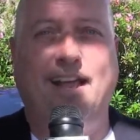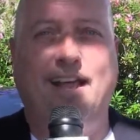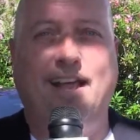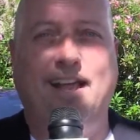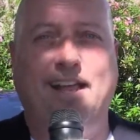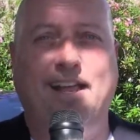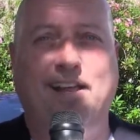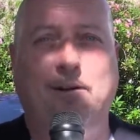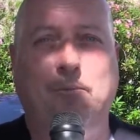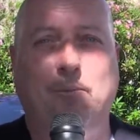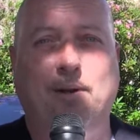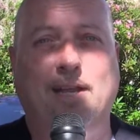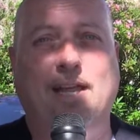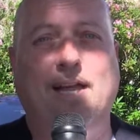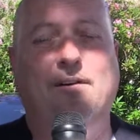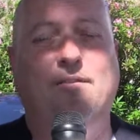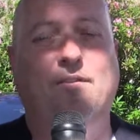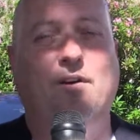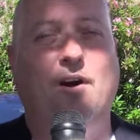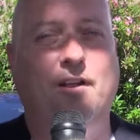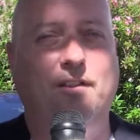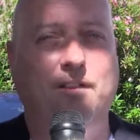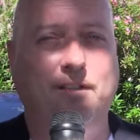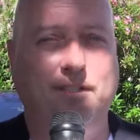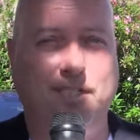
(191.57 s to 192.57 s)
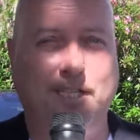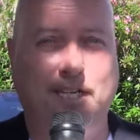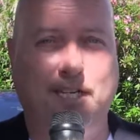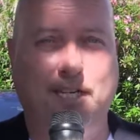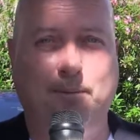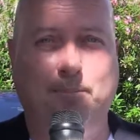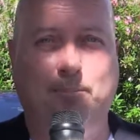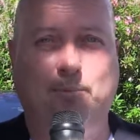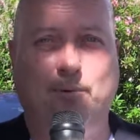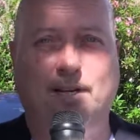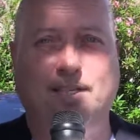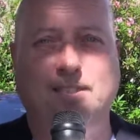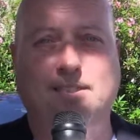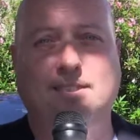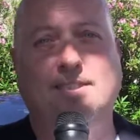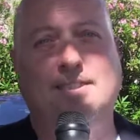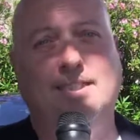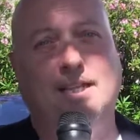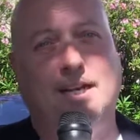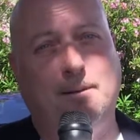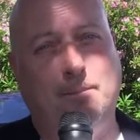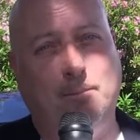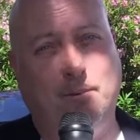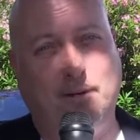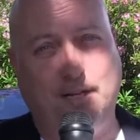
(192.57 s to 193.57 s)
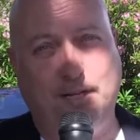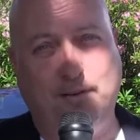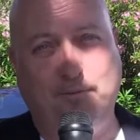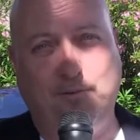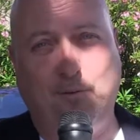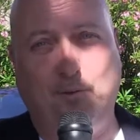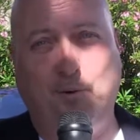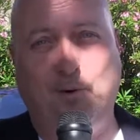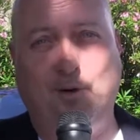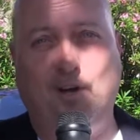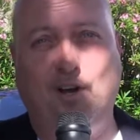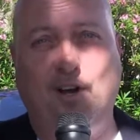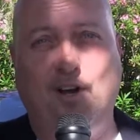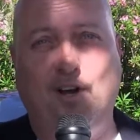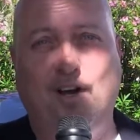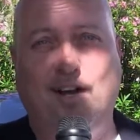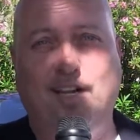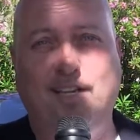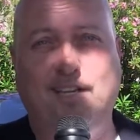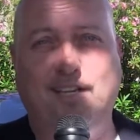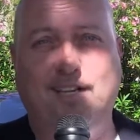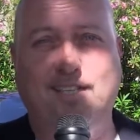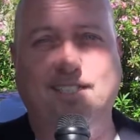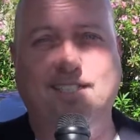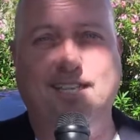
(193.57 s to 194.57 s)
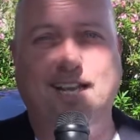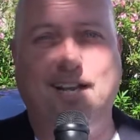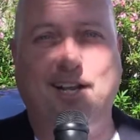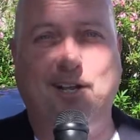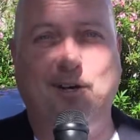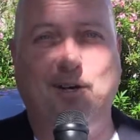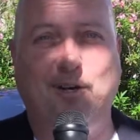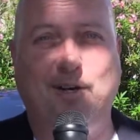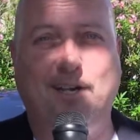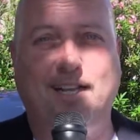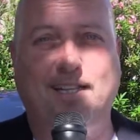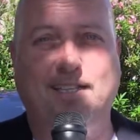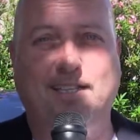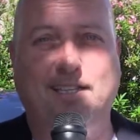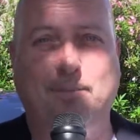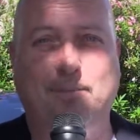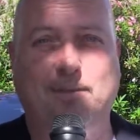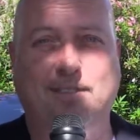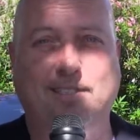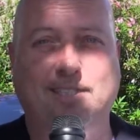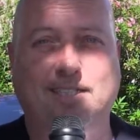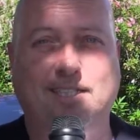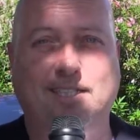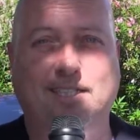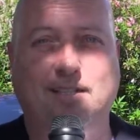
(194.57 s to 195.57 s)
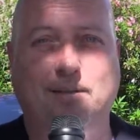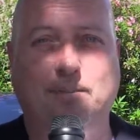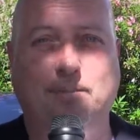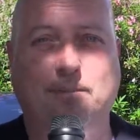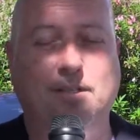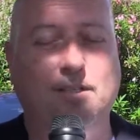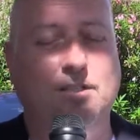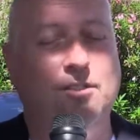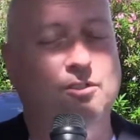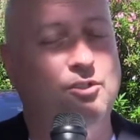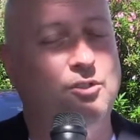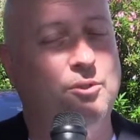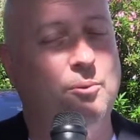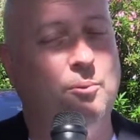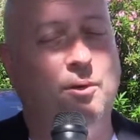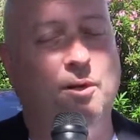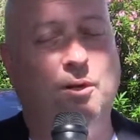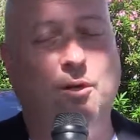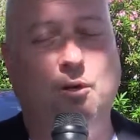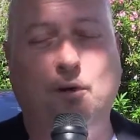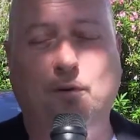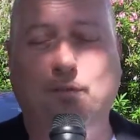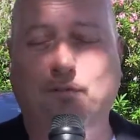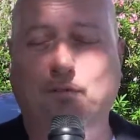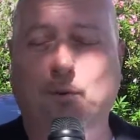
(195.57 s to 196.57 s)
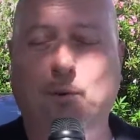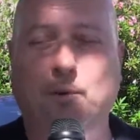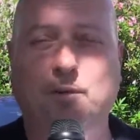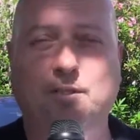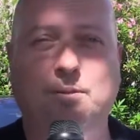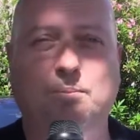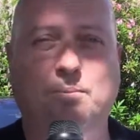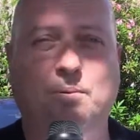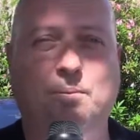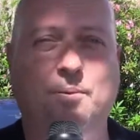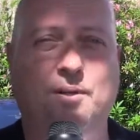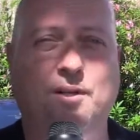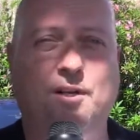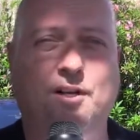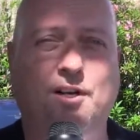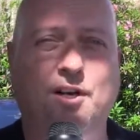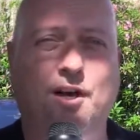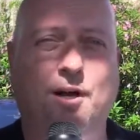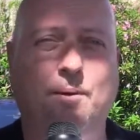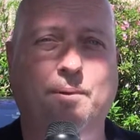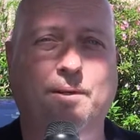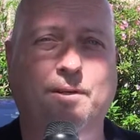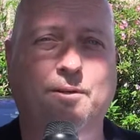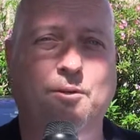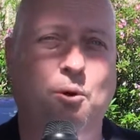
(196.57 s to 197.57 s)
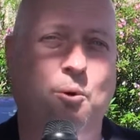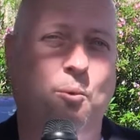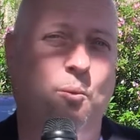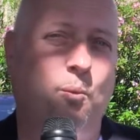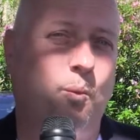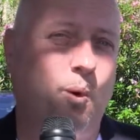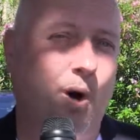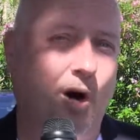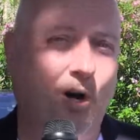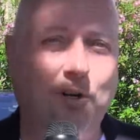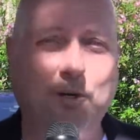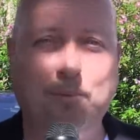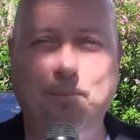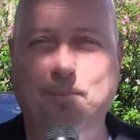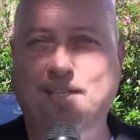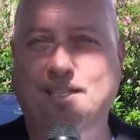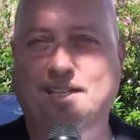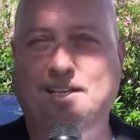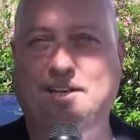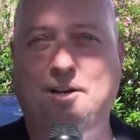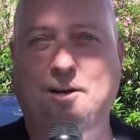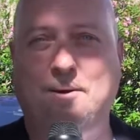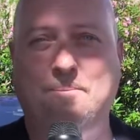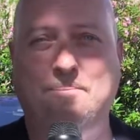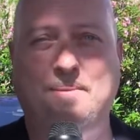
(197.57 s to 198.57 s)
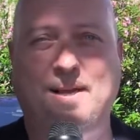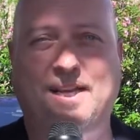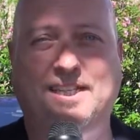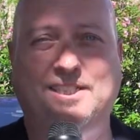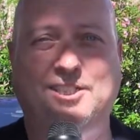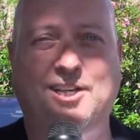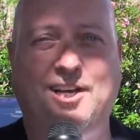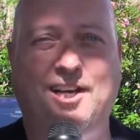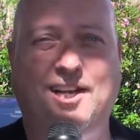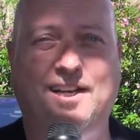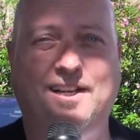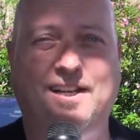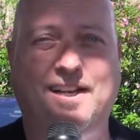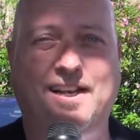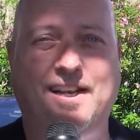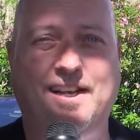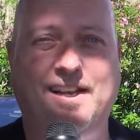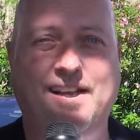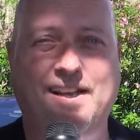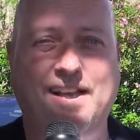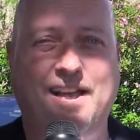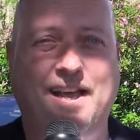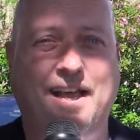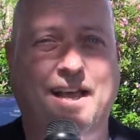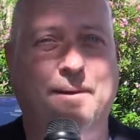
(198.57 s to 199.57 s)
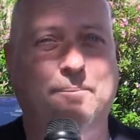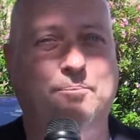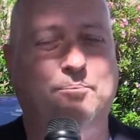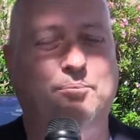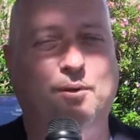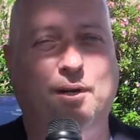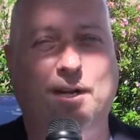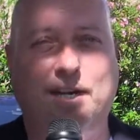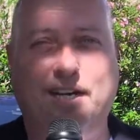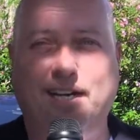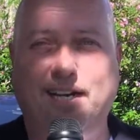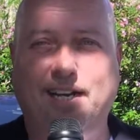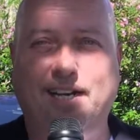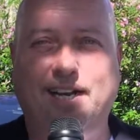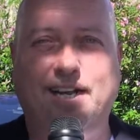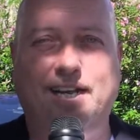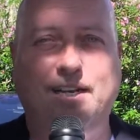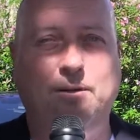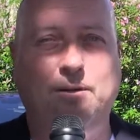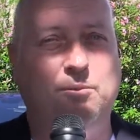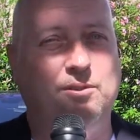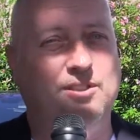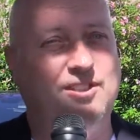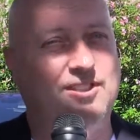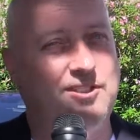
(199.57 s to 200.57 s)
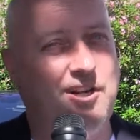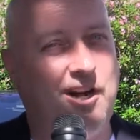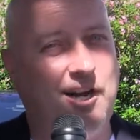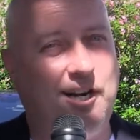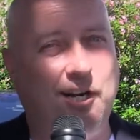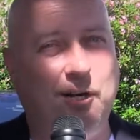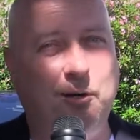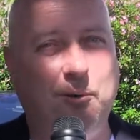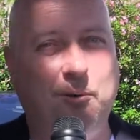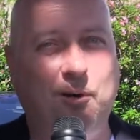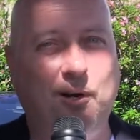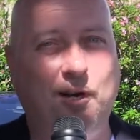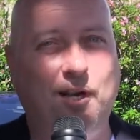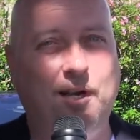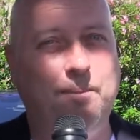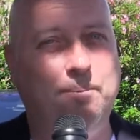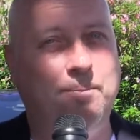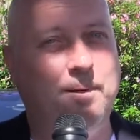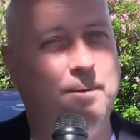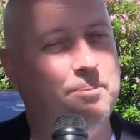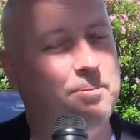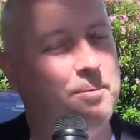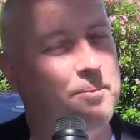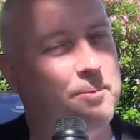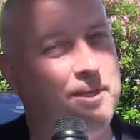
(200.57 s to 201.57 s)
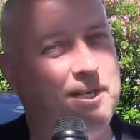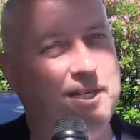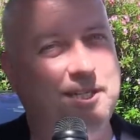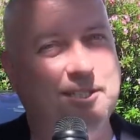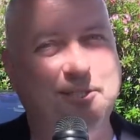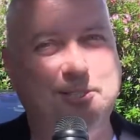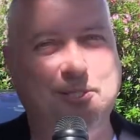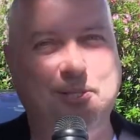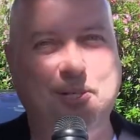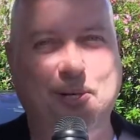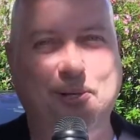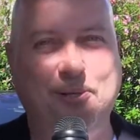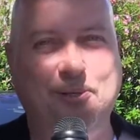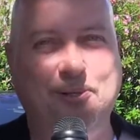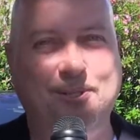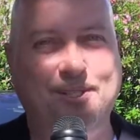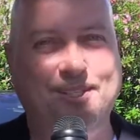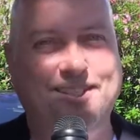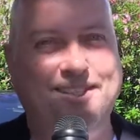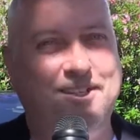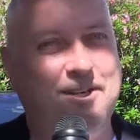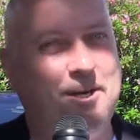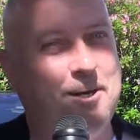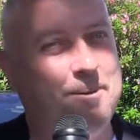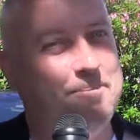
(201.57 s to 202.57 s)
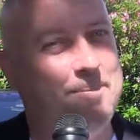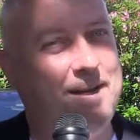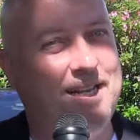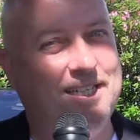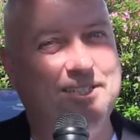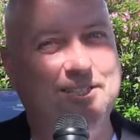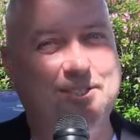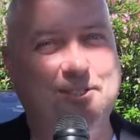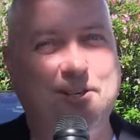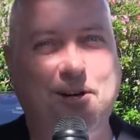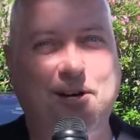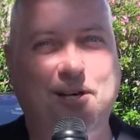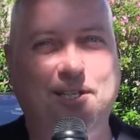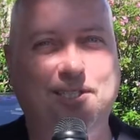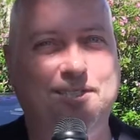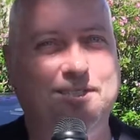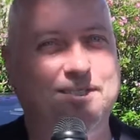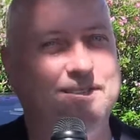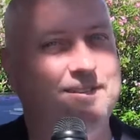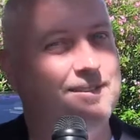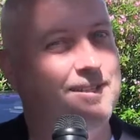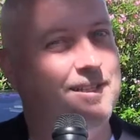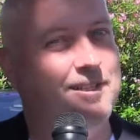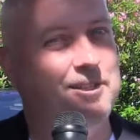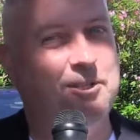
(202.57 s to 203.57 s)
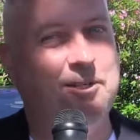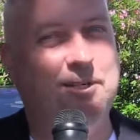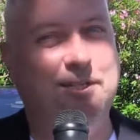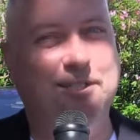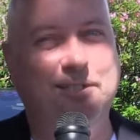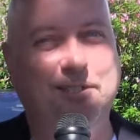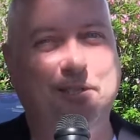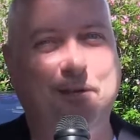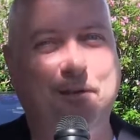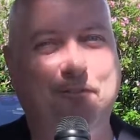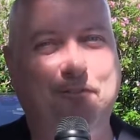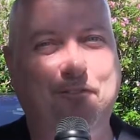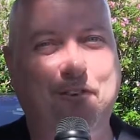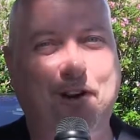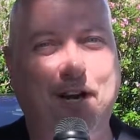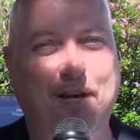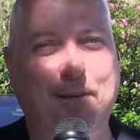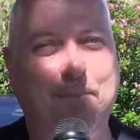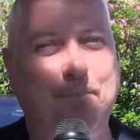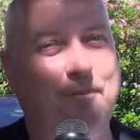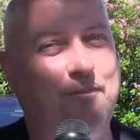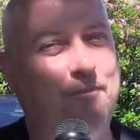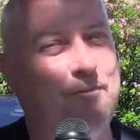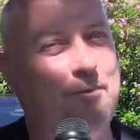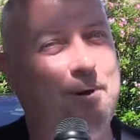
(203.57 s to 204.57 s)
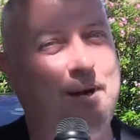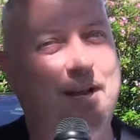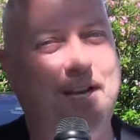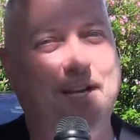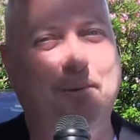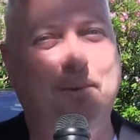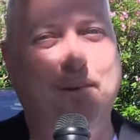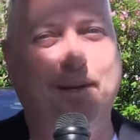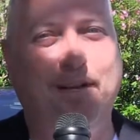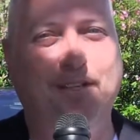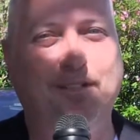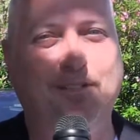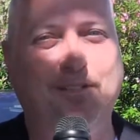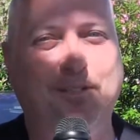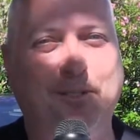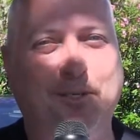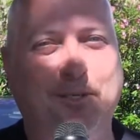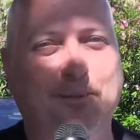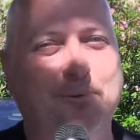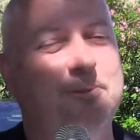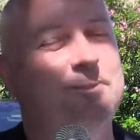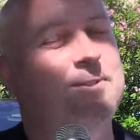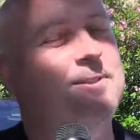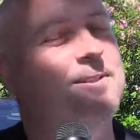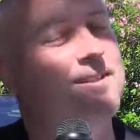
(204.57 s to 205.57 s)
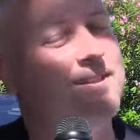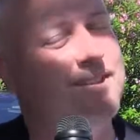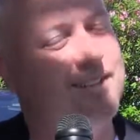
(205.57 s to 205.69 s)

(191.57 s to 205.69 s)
and we have other ticketed prices that I believe are online. You can take a look at them and see them. So we look forward to Bermuda coming, welcoming the Cup Match holiday and bringing it in. We're starting a little early but Bermudians know Cup Match starts the Thursday or Friday before anyway. So